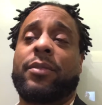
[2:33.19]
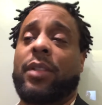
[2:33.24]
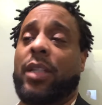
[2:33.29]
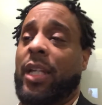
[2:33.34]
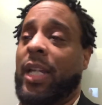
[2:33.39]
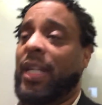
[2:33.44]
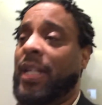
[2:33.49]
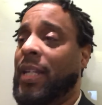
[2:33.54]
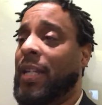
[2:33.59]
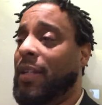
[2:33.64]

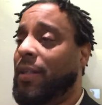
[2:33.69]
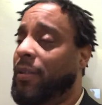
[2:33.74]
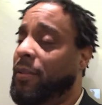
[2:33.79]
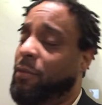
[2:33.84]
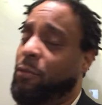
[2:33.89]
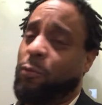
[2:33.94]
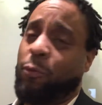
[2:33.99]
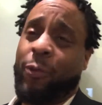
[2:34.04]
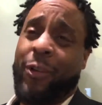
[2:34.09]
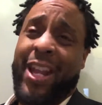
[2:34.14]
in the
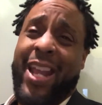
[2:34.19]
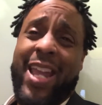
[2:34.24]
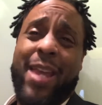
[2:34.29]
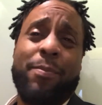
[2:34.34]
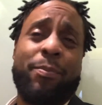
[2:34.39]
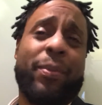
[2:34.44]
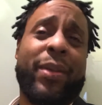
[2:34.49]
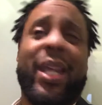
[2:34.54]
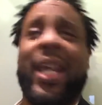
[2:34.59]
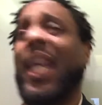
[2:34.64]
red
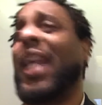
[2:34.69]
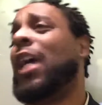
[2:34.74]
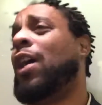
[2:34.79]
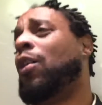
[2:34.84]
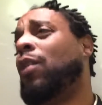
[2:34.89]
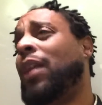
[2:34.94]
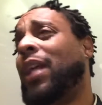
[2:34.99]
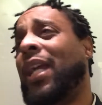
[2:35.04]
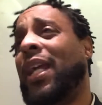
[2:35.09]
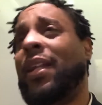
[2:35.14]

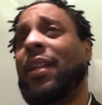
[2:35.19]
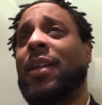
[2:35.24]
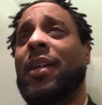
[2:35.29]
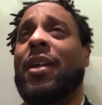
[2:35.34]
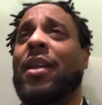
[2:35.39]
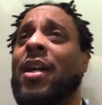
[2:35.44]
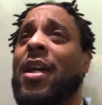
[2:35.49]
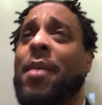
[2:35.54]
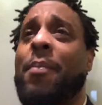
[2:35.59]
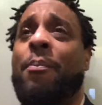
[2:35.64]
pill, in the
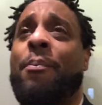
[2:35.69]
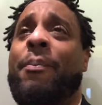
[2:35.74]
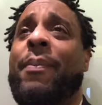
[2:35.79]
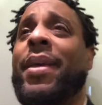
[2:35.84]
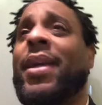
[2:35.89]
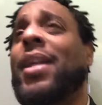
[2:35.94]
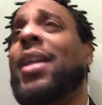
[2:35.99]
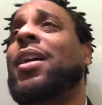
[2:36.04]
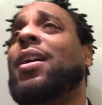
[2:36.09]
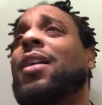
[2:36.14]
men
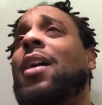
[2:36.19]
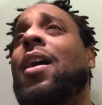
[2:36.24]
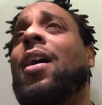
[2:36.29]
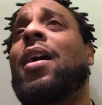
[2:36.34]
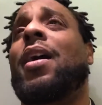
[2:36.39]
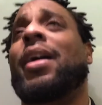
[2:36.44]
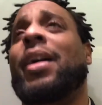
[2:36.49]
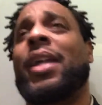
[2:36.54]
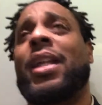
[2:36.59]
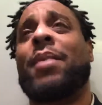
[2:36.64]
of
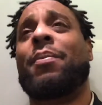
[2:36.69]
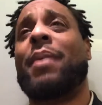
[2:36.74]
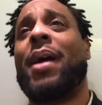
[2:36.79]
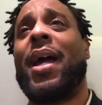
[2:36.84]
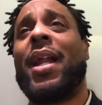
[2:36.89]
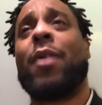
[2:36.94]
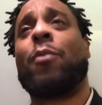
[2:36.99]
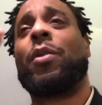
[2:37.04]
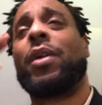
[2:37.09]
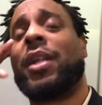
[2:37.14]
God,
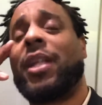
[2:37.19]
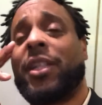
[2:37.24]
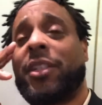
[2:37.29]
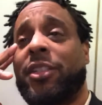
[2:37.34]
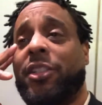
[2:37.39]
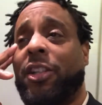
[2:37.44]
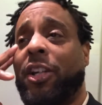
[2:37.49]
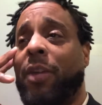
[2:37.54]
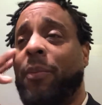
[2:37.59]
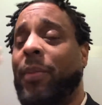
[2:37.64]
anybody with
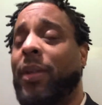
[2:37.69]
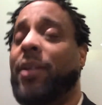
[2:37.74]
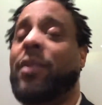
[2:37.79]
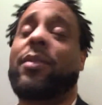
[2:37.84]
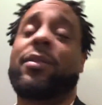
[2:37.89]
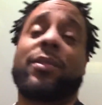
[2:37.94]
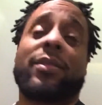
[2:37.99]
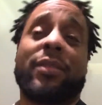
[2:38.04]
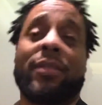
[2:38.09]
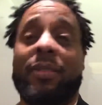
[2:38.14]
discernment,
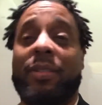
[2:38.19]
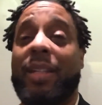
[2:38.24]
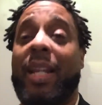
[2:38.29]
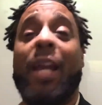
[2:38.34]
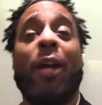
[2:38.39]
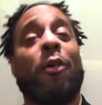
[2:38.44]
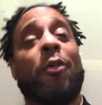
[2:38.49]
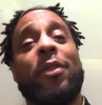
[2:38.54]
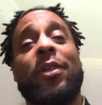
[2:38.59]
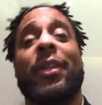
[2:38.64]
they
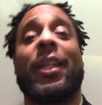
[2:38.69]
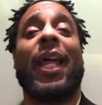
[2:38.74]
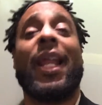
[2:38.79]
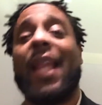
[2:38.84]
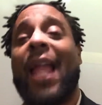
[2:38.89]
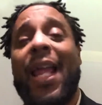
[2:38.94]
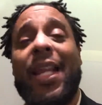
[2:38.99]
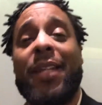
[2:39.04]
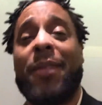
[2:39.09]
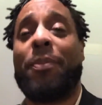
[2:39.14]

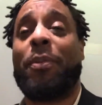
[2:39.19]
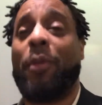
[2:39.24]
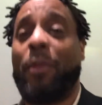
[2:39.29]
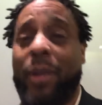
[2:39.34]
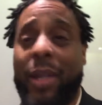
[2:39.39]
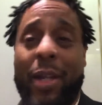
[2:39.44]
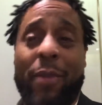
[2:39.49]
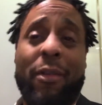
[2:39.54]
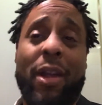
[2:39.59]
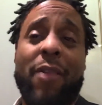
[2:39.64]
like the Pookie
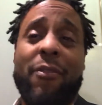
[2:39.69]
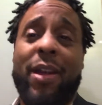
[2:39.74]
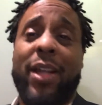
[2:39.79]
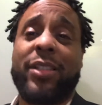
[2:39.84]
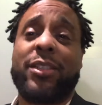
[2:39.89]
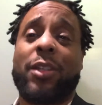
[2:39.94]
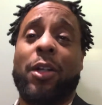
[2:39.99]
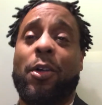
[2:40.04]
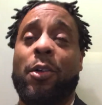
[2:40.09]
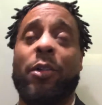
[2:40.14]
and Ray Ray
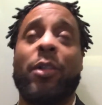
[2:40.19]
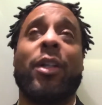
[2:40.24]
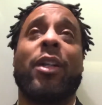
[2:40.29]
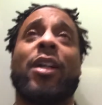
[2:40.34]
song.